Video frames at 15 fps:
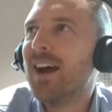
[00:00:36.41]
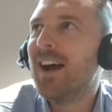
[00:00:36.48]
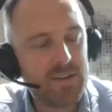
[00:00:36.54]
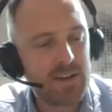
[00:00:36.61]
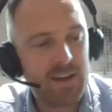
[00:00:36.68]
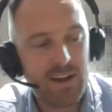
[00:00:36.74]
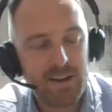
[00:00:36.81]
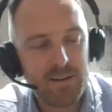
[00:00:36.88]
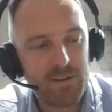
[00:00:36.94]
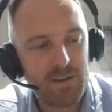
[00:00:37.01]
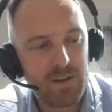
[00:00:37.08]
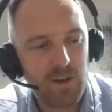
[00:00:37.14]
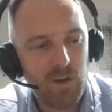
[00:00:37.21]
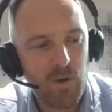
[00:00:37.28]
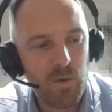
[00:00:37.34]
basically a
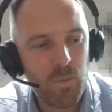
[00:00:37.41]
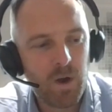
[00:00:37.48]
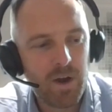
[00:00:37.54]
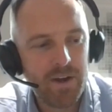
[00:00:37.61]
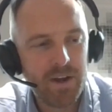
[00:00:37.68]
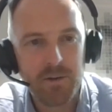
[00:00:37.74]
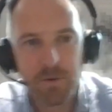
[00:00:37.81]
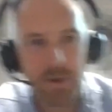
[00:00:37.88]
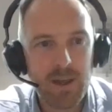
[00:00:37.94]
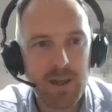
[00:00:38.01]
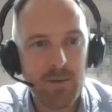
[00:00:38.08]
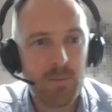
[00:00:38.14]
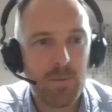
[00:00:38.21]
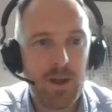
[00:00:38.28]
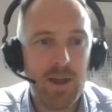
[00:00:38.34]
long and winding
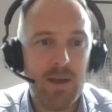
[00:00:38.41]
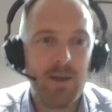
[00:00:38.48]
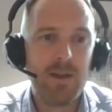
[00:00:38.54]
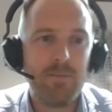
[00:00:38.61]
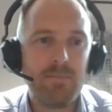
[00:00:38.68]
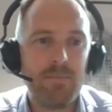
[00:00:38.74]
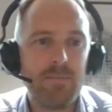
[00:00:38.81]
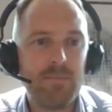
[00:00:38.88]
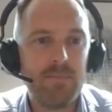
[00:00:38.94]
career where